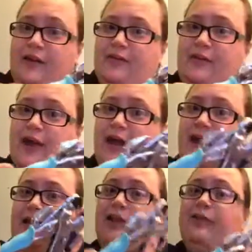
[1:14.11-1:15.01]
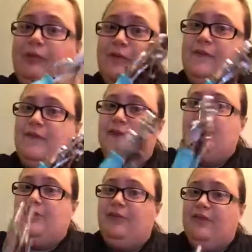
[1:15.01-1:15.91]
this, okay, and it's worth it,
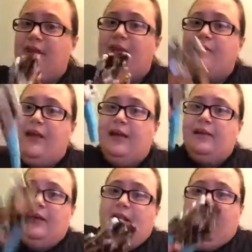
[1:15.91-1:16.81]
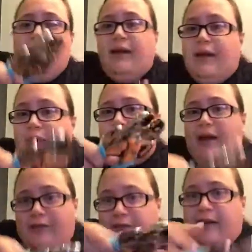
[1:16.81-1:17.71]
because this thing is, like, it's
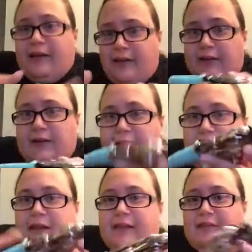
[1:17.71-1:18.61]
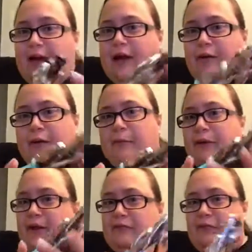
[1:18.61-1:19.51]
heavy, and it's got quite a
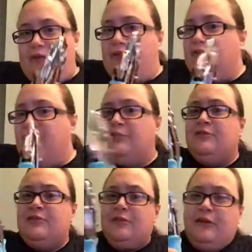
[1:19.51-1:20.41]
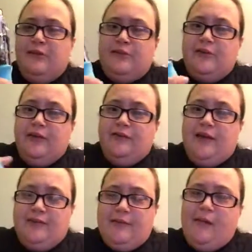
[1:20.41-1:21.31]
bit of resistance to it, so it's
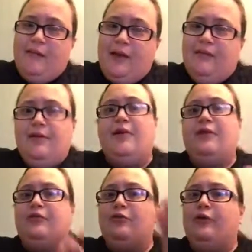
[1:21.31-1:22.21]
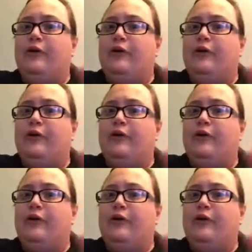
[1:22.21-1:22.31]
a good tool.